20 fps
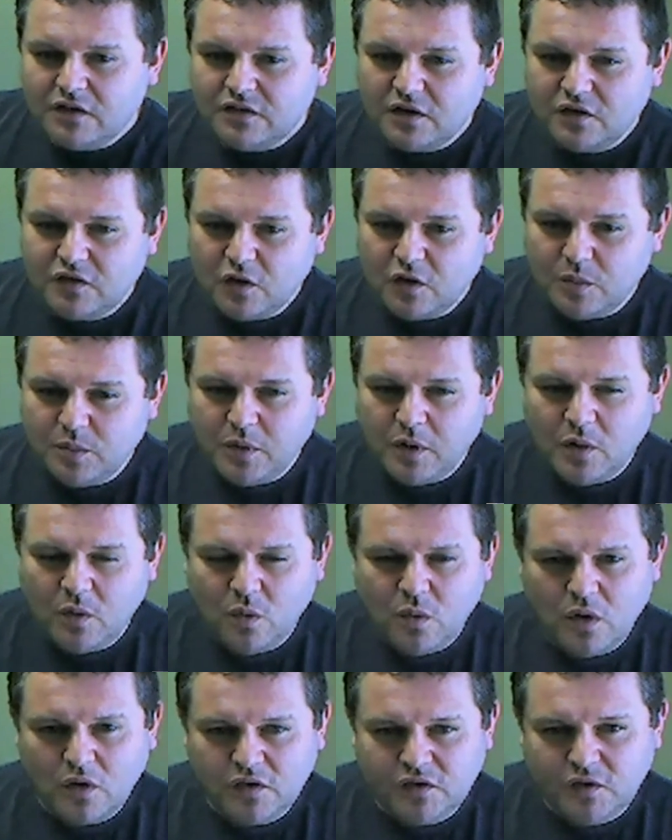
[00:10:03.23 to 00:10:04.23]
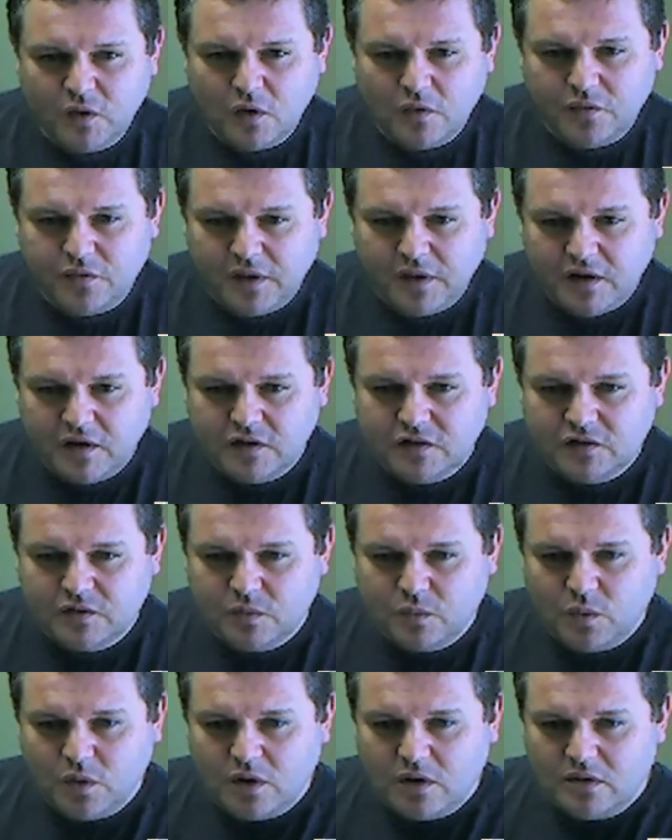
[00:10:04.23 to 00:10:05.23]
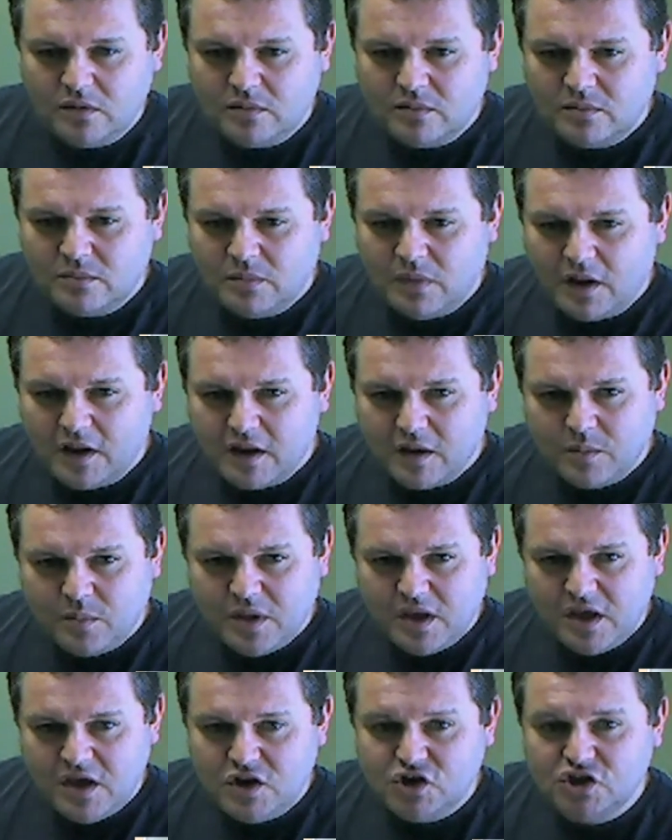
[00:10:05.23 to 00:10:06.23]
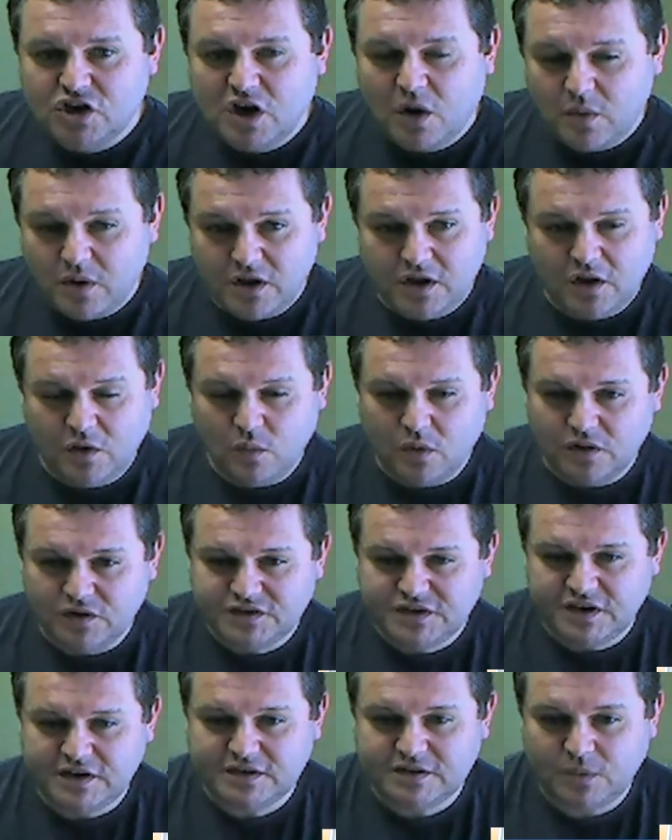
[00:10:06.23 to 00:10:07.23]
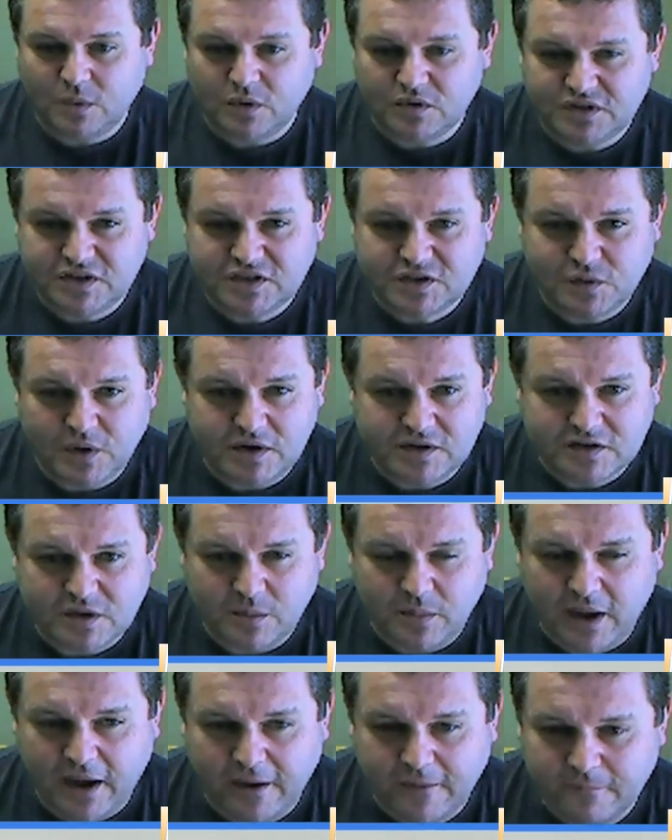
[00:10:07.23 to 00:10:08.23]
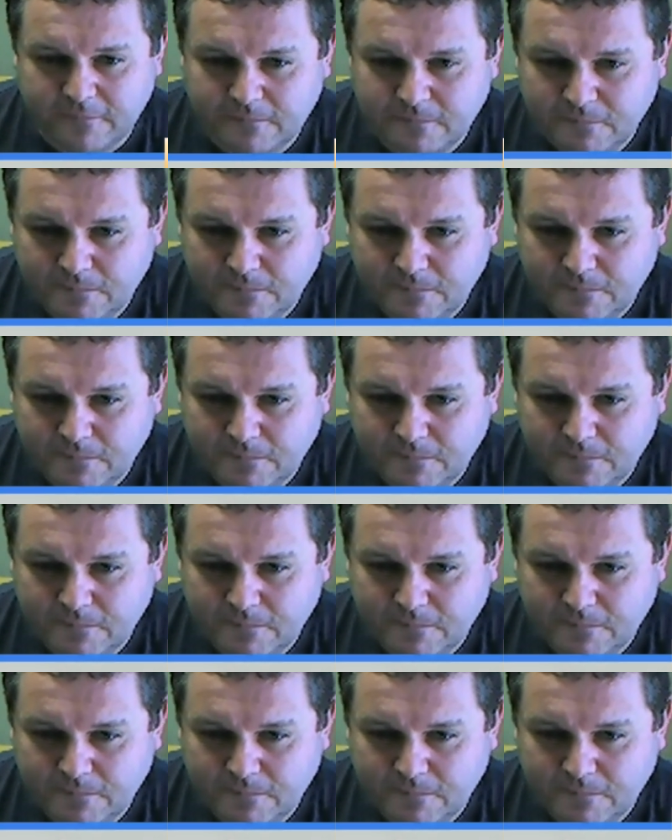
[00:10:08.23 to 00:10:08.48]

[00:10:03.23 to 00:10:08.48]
So Shilpa, what sort of things might be showing you once your screens come back?